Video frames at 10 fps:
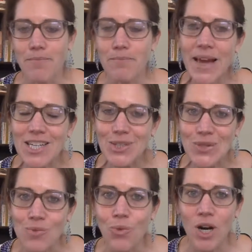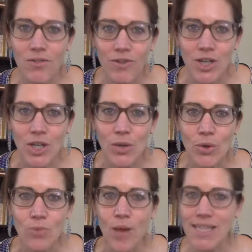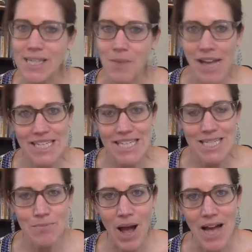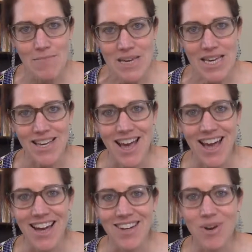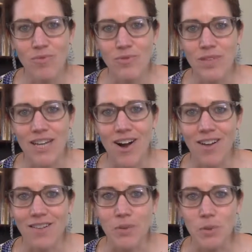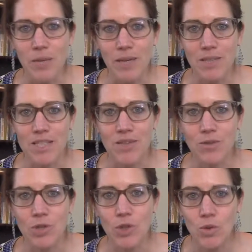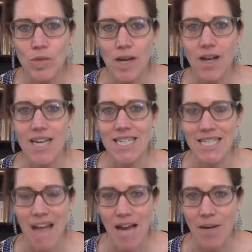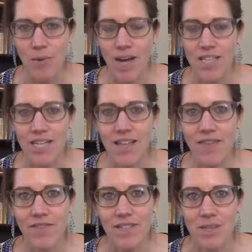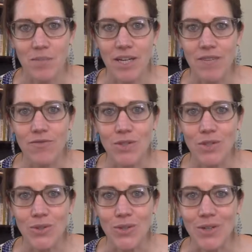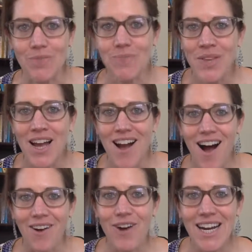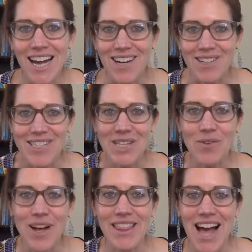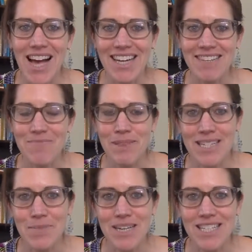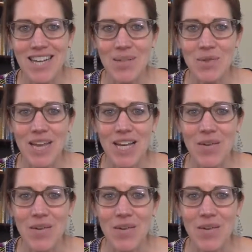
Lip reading: make it do some work for you, run some ideas by me, and hopefully all of you will be able to choose and design a project that feels meaningful to you. All right, I'll see you online. Please be in touch with any